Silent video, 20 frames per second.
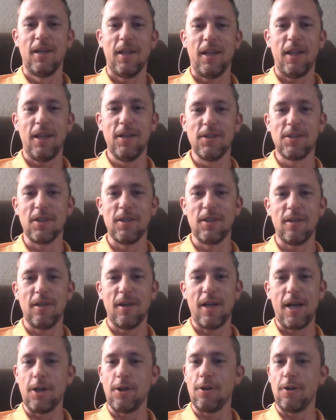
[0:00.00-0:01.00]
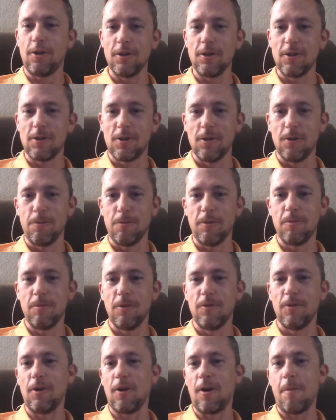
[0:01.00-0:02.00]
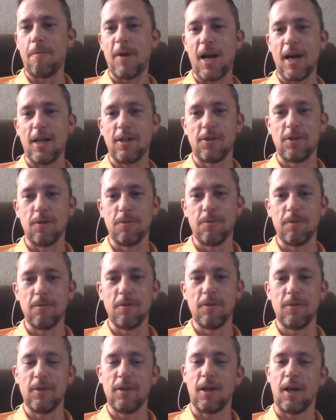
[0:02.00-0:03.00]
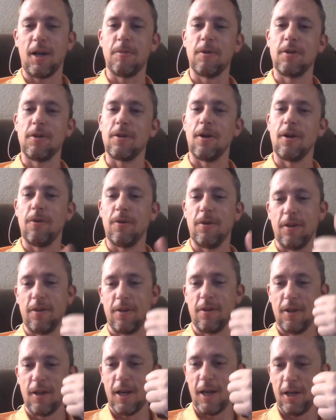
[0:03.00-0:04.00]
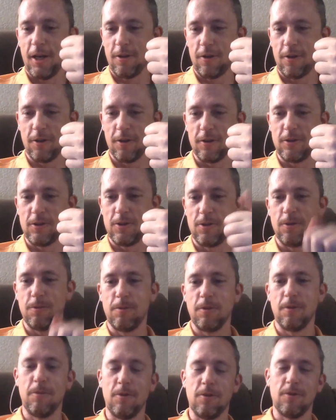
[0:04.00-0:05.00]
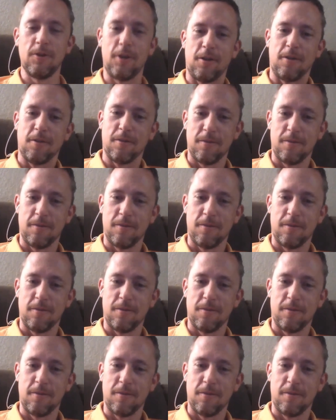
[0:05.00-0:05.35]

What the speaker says: Is it a good stupid movie or a bad stupid movie? I'm going to go with a good stupid movie.